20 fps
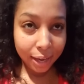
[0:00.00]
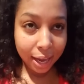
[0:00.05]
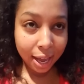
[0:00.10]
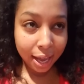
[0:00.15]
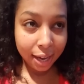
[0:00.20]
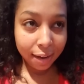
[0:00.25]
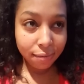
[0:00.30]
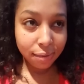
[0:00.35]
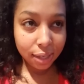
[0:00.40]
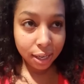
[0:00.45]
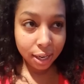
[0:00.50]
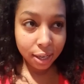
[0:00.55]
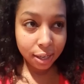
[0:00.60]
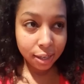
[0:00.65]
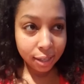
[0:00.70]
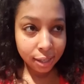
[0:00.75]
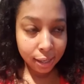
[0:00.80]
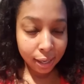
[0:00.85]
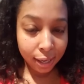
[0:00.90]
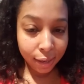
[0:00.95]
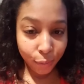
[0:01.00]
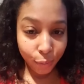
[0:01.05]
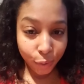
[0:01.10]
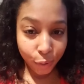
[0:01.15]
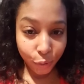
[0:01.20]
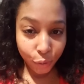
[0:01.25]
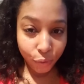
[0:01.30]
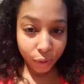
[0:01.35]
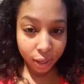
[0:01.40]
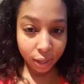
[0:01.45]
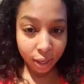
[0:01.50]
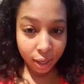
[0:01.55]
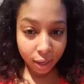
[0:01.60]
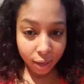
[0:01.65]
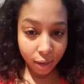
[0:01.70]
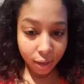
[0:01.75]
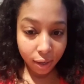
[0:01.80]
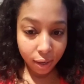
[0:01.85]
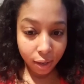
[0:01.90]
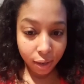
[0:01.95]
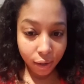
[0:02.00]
Y'all have to understand what really